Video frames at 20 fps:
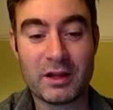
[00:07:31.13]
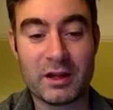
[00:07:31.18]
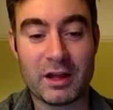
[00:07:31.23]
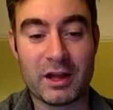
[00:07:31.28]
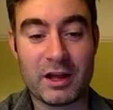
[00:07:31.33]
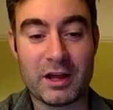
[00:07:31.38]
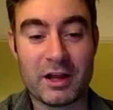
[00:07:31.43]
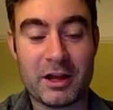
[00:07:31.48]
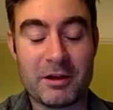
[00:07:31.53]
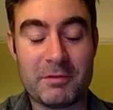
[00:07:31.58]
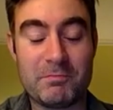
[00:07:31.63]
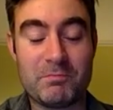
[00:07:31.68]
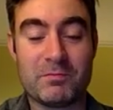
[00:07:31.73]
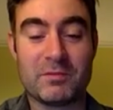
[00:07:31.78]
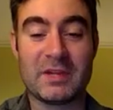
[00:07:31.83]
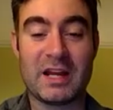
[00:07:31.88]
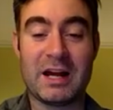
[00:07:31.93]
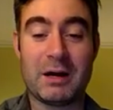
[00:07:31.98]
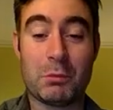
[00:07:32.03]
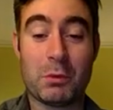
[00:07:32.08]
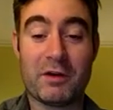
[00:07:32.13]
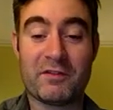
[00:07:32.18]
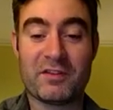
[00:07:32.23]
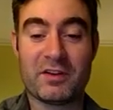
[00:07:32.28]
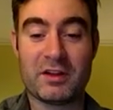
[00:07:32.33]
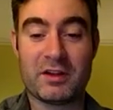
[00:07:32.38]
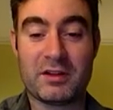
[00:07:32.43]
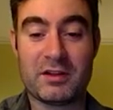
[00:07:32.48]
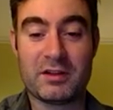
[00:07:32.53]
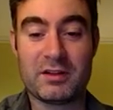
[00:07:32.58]

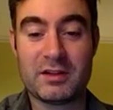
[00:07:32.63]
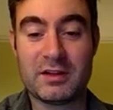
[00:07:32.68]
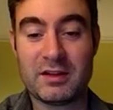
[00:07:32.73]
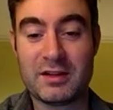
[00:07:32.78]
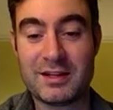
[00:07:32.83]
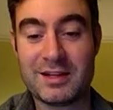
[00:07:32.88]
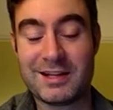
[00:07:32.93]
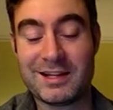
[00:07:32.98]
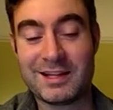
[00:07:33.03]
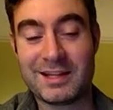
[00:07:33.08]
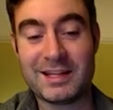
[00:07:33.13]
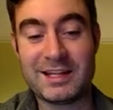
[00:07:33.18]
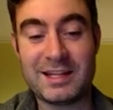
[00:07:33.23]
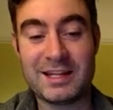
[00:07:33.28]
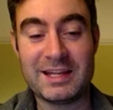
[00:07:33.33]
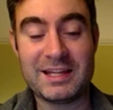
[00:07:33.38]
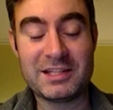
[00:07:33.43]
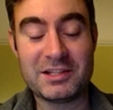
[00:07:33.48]
However, he